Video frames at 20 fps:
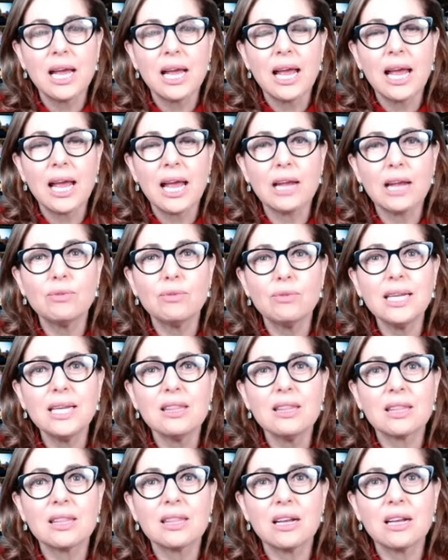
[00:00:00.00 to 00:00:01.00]
and really
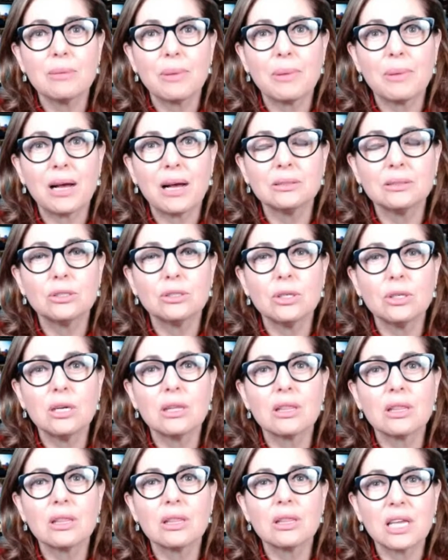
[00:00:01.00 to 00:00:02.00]
think about
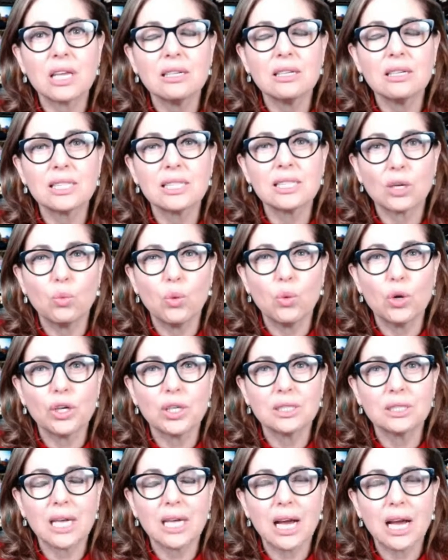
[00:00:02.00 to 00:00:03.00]
things that
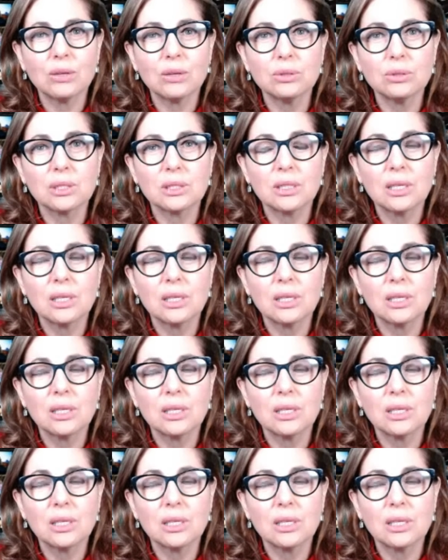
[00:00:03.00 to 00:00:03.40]
worked out.